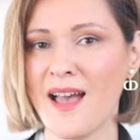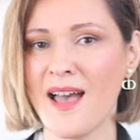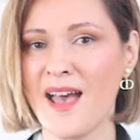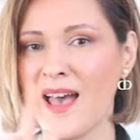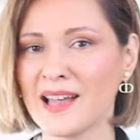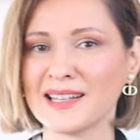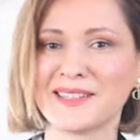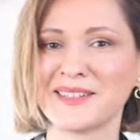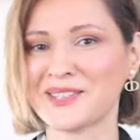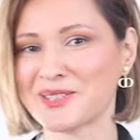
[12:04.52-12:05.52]

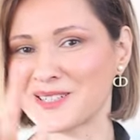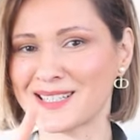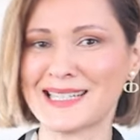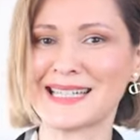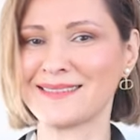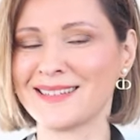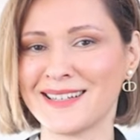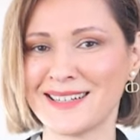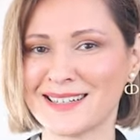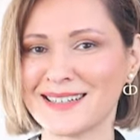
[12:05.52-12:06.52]
And you're still
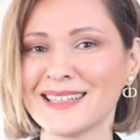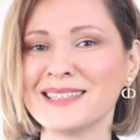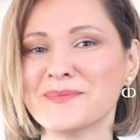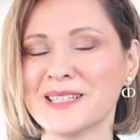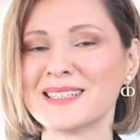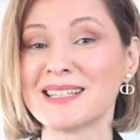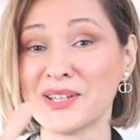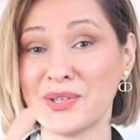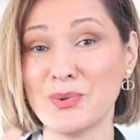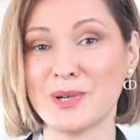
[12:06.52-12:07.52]
here, it means
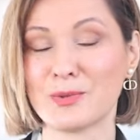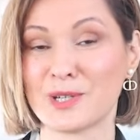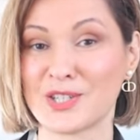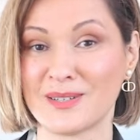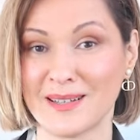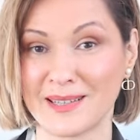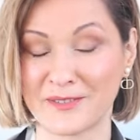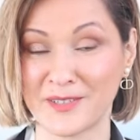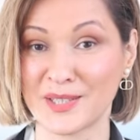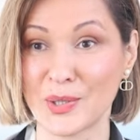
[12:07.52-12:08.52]
you want to watch
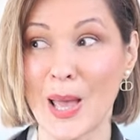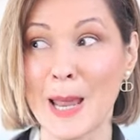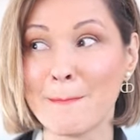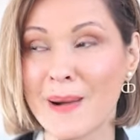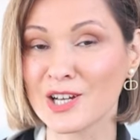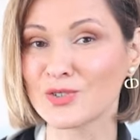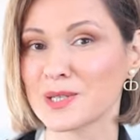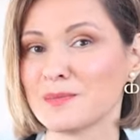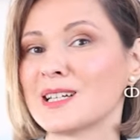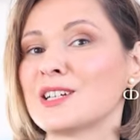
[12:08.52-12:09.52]
another video, and my
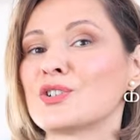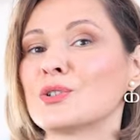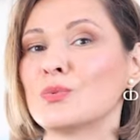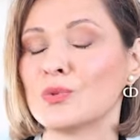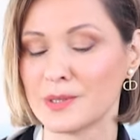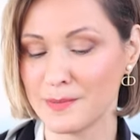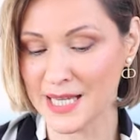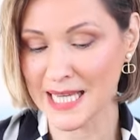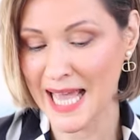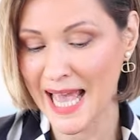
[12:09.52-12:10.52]
recommendation would
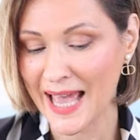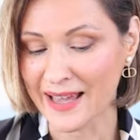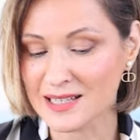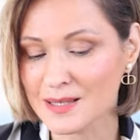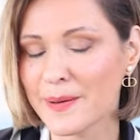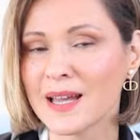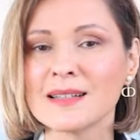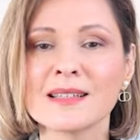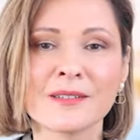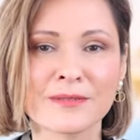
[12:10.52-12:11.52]
be
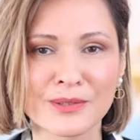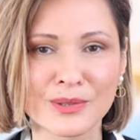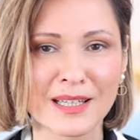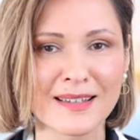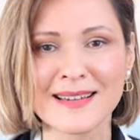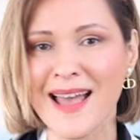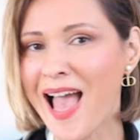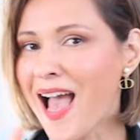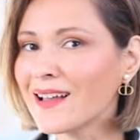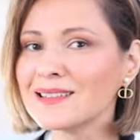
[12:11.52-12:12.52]
expensive looking
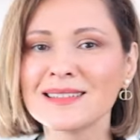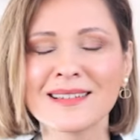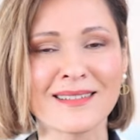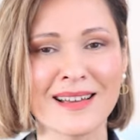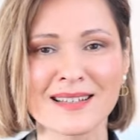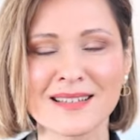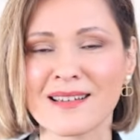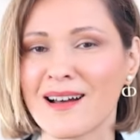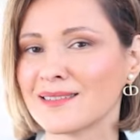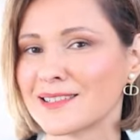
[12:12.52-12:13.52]
and
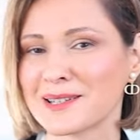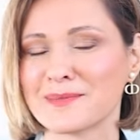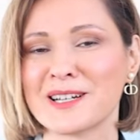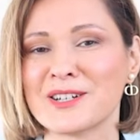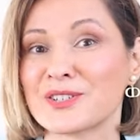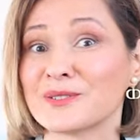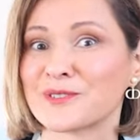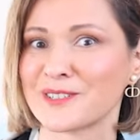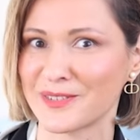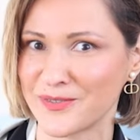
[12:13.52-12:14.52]
classic color combination
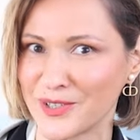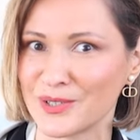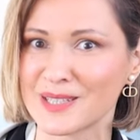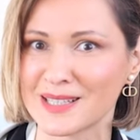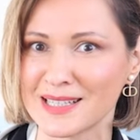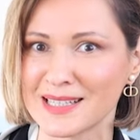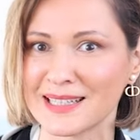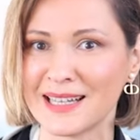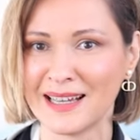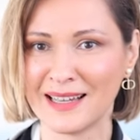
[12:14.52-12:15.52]
for the fall
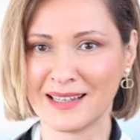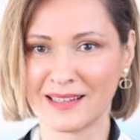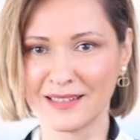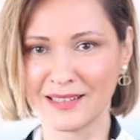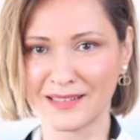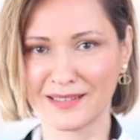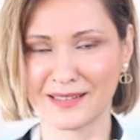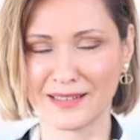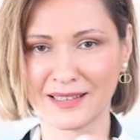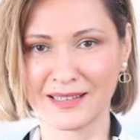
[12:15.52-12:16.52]
season. Click,
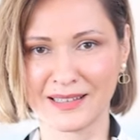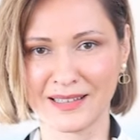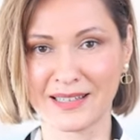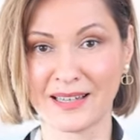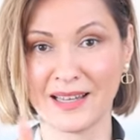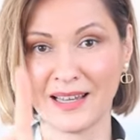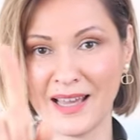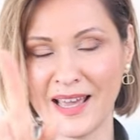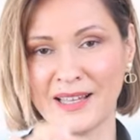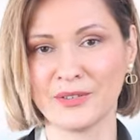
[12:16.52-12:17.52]
click, click,
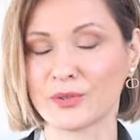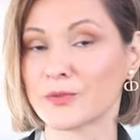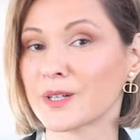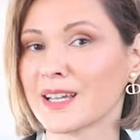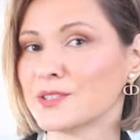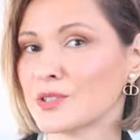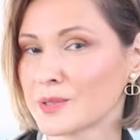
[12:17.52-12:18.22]
and don't forget to